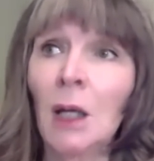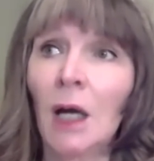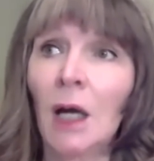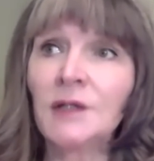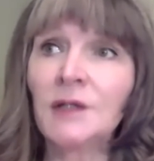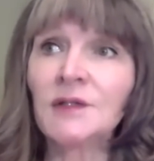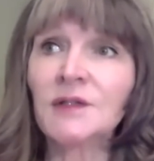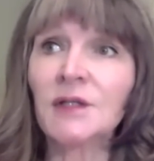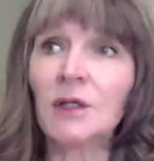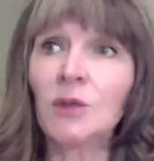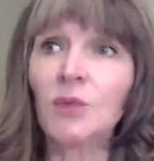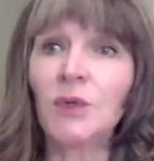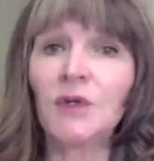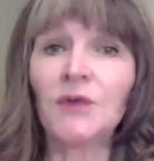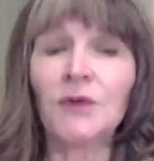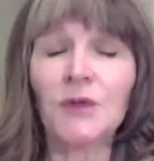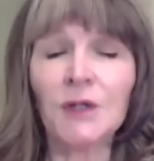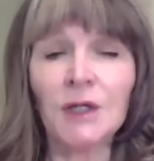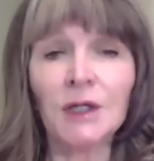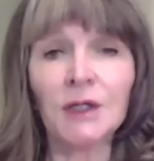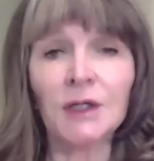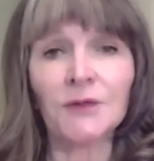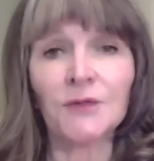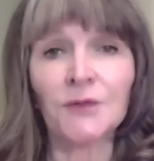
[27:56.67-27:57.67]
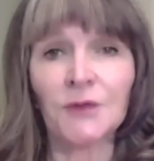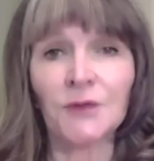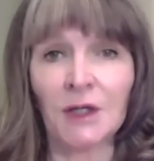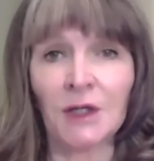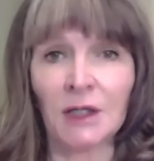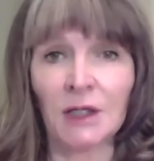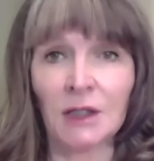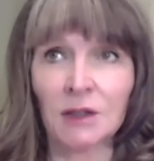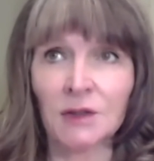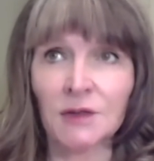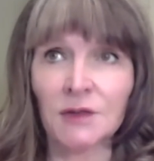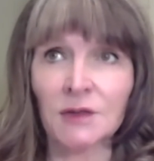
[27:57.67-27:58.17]
And so we think of
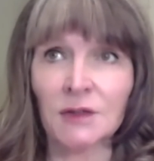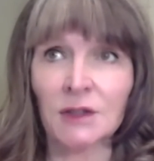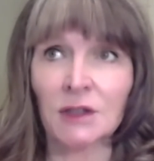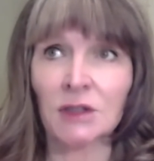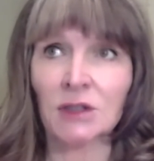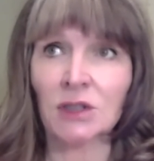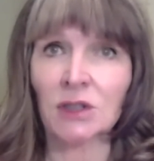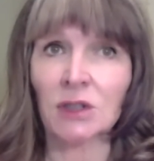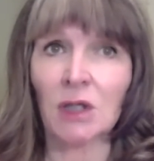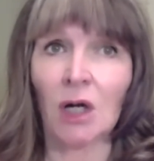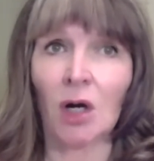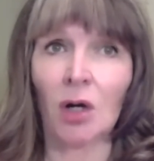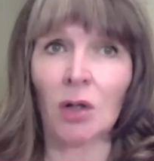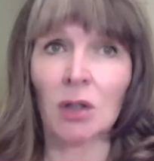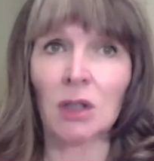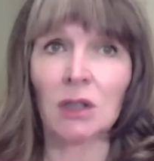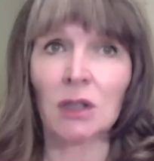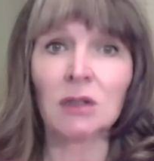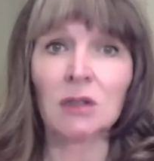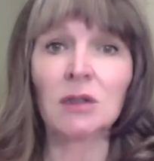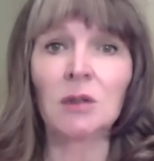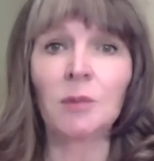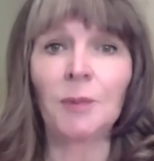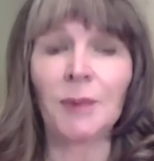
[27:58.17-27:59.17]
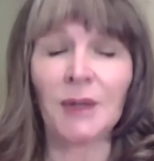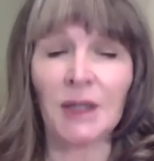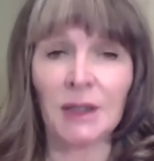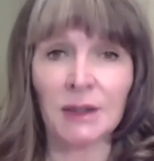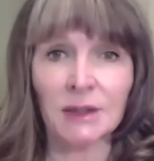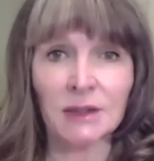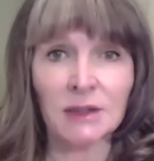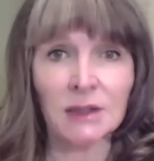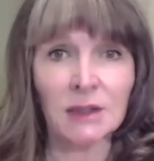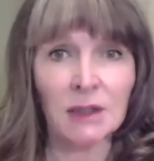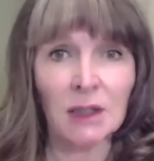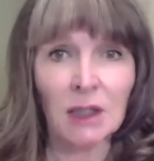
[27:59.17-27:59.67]
things that are a little
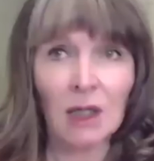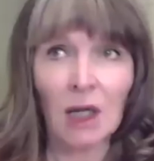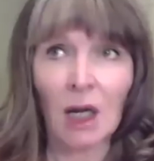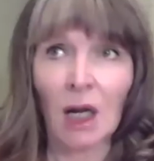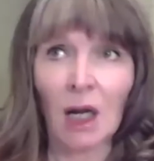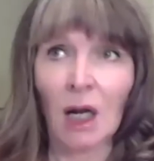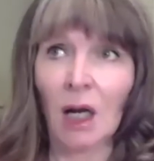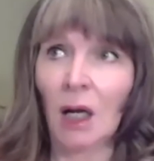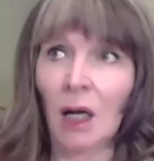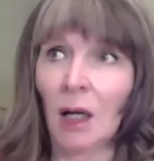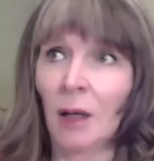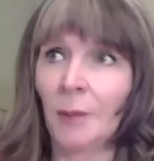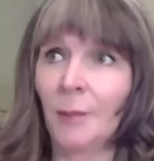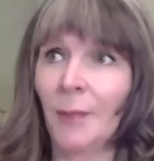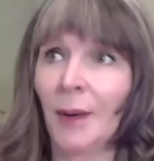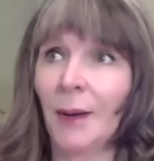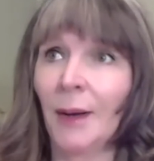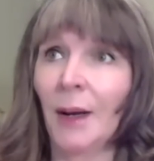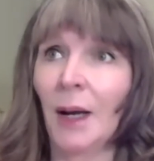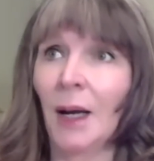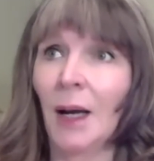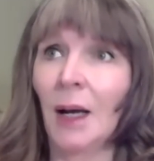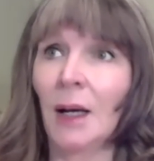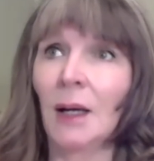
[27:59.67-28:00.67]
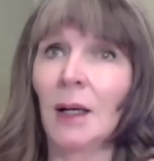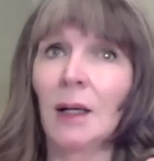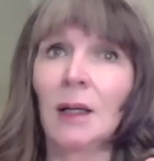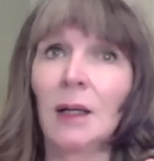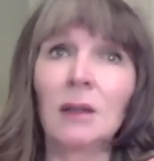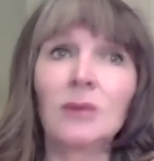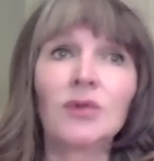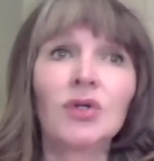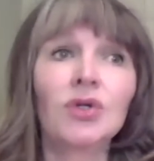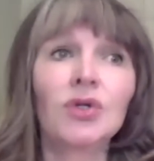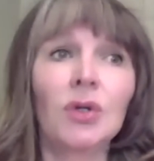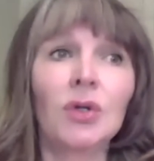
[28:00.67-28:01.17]
bit
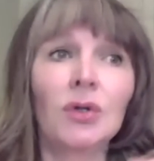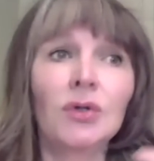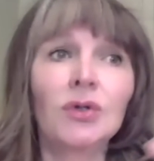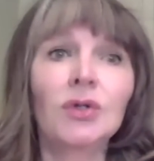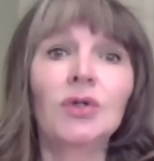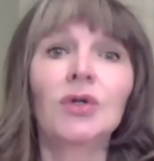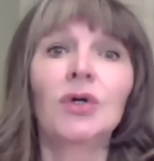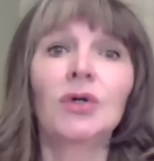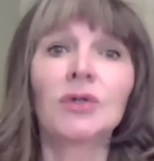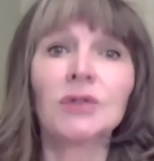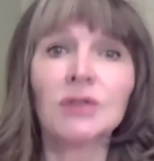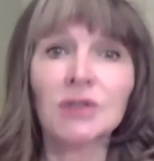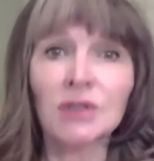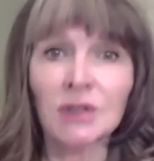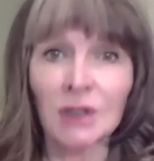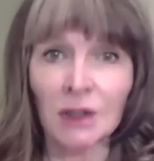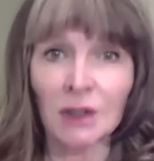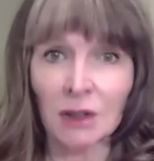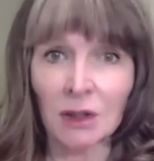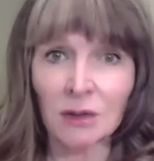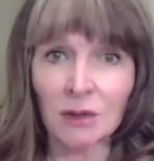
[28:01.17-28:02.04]
not,